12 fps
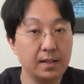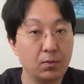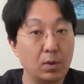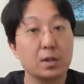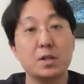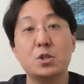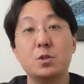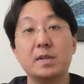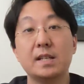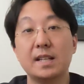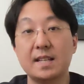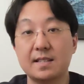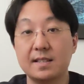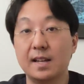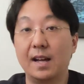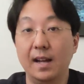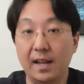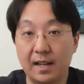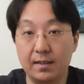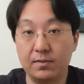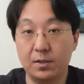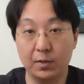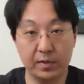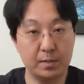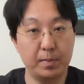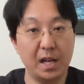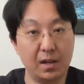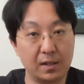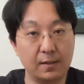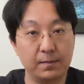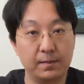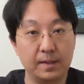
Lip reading: while consuming less than half of its power.